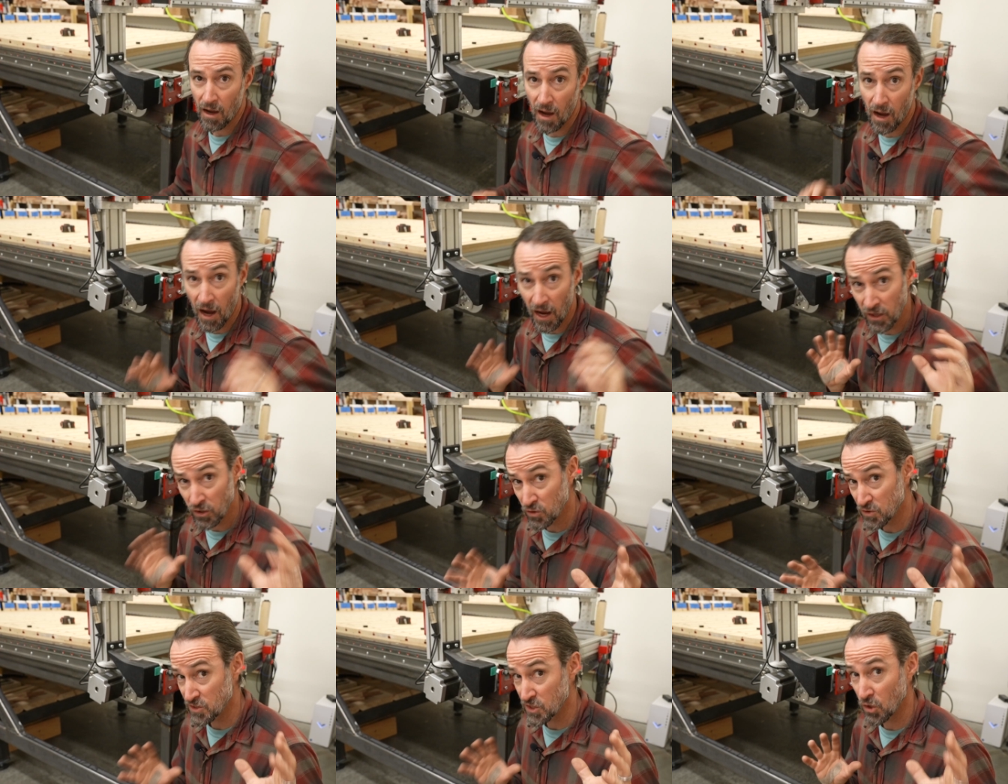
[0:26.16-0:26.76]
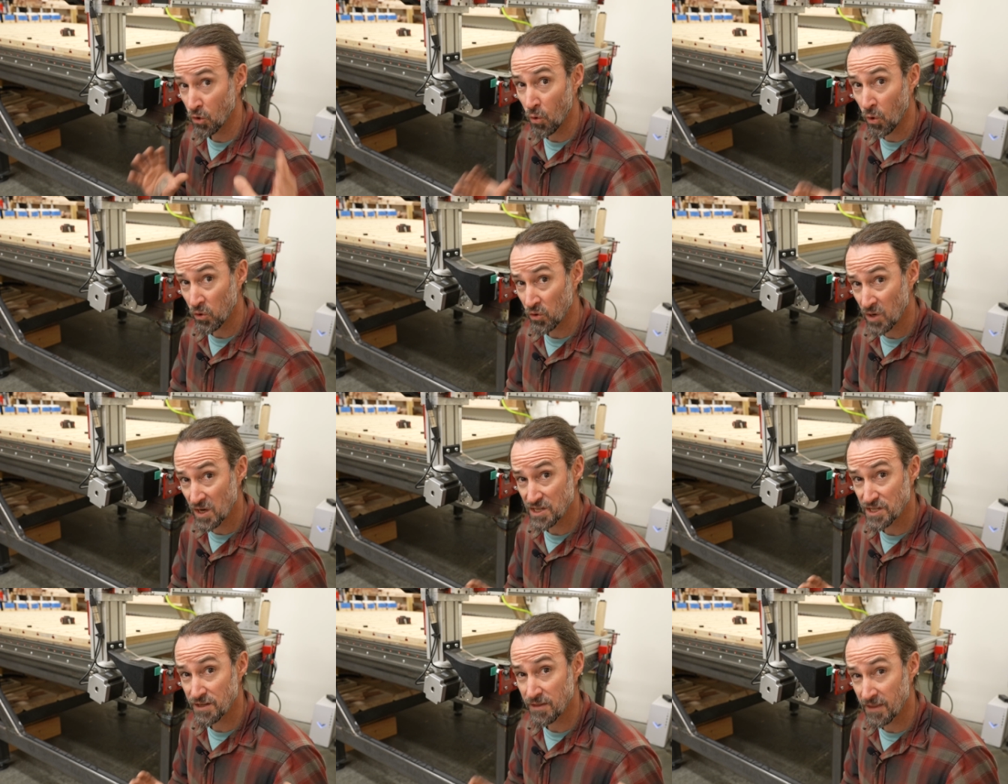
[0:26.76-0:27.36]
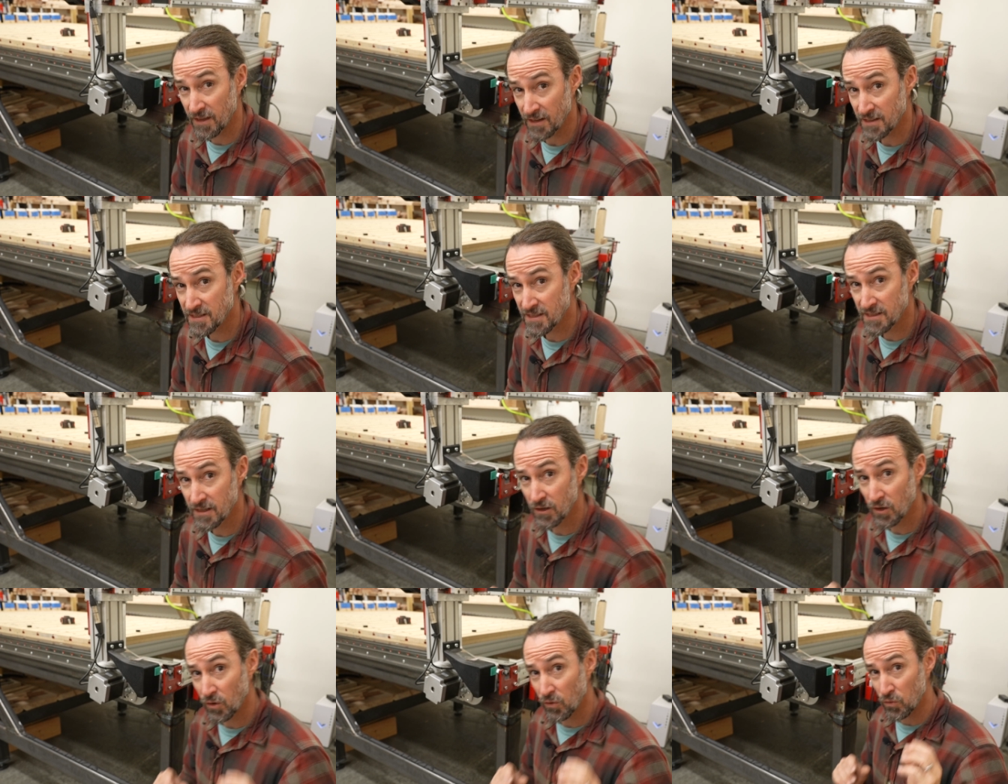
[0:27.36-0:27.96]
I used a quarter inch thick
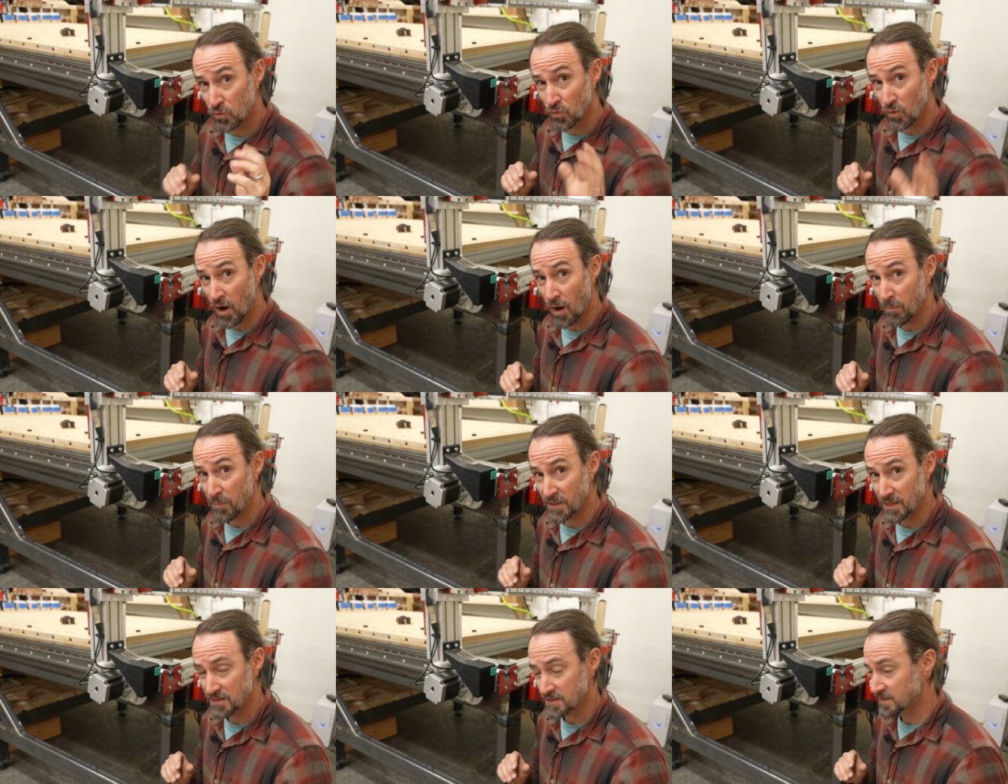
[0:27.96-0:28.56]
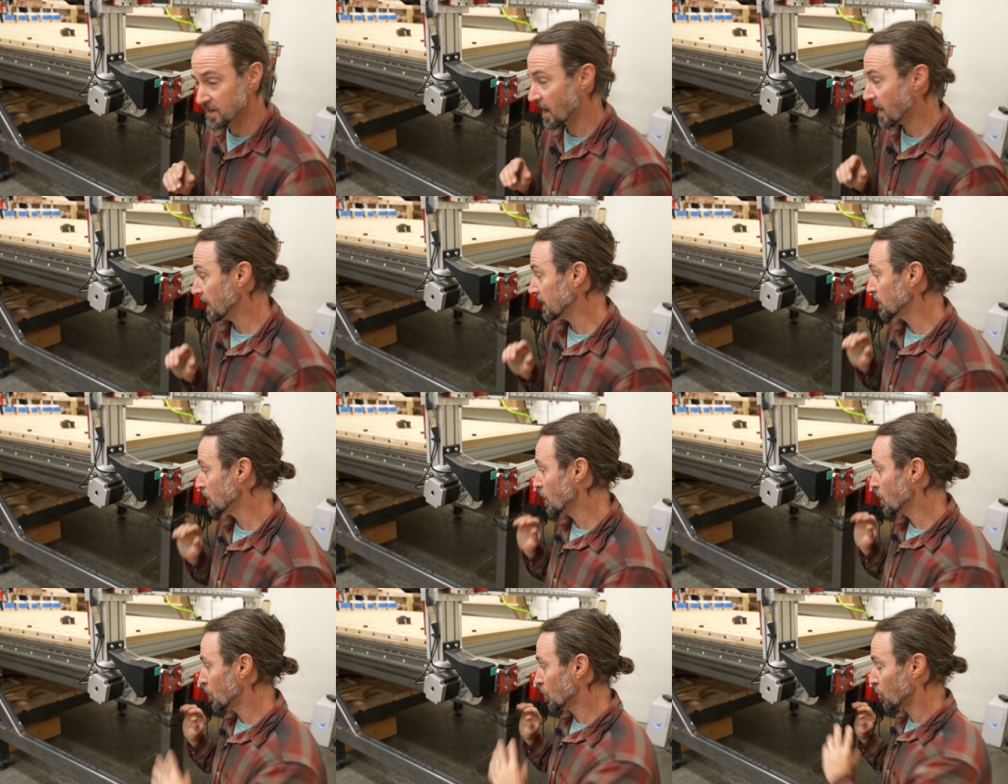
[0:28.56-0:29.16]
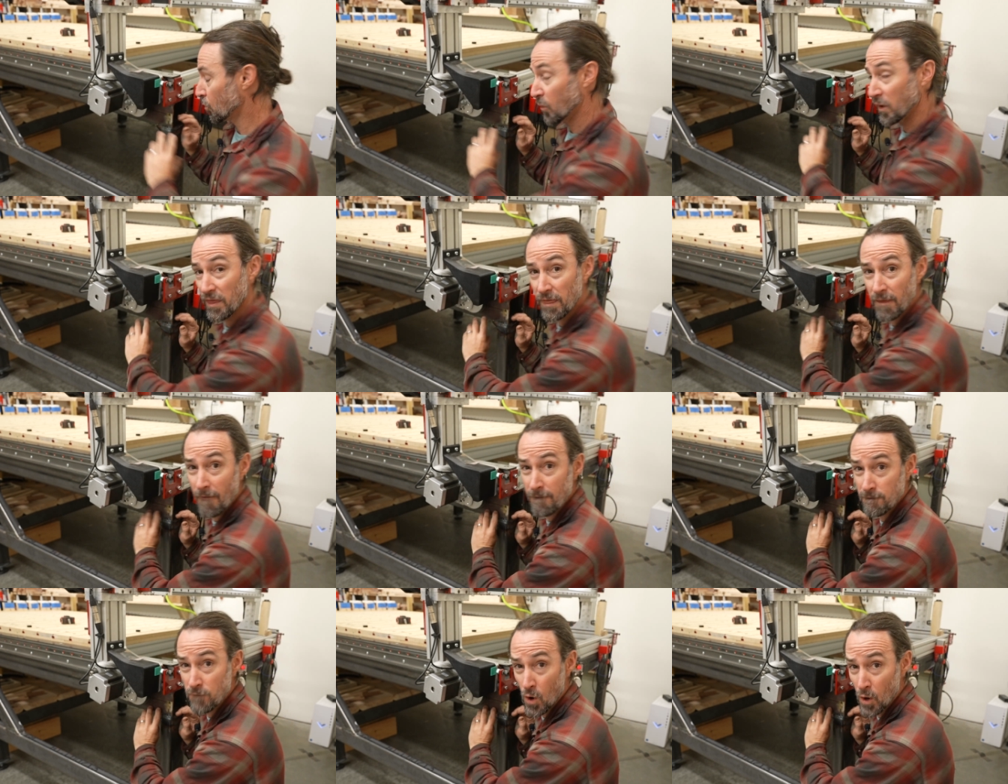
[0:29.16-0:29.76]
steel throughout my design,
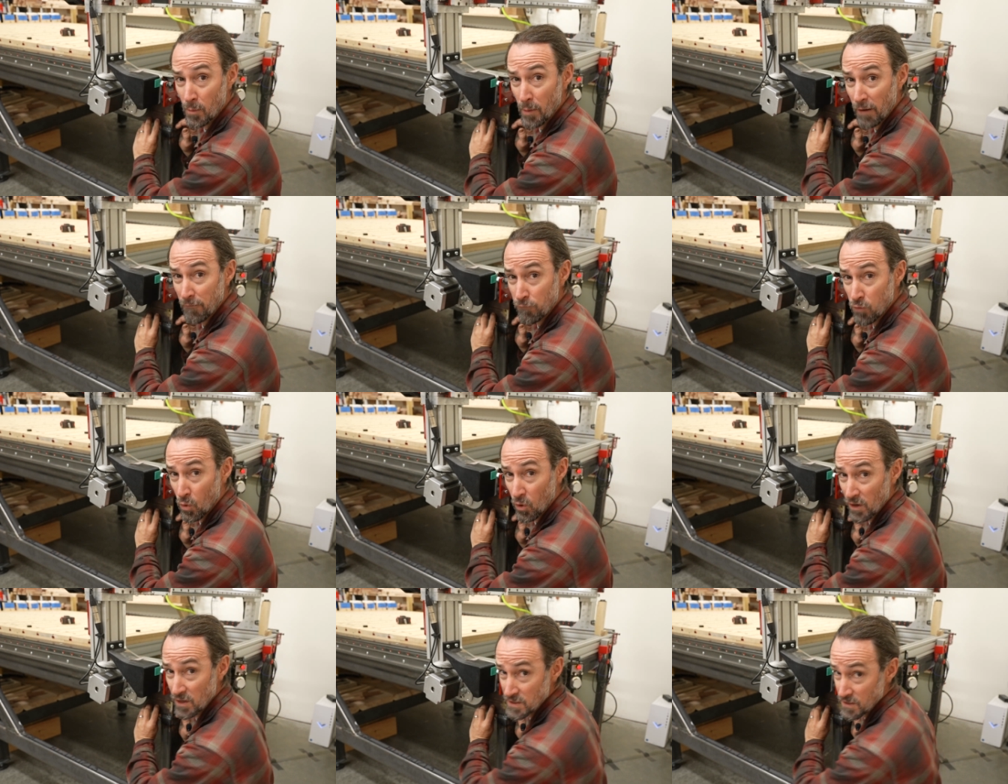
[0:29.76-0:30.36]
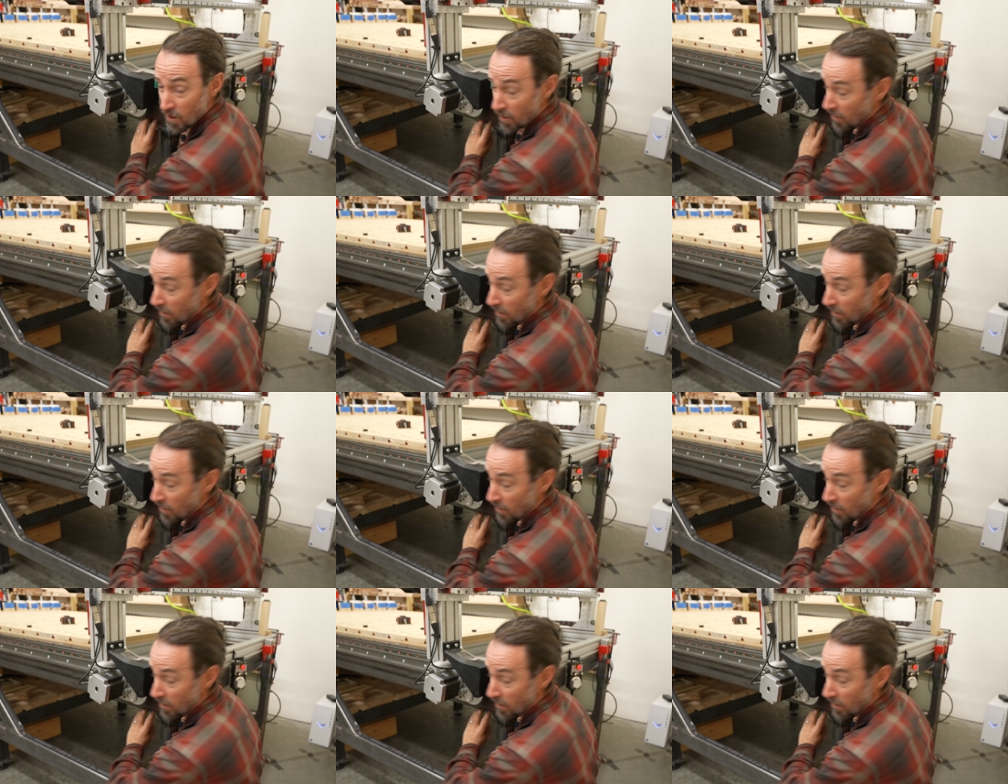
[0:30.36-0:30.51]
with 4x4s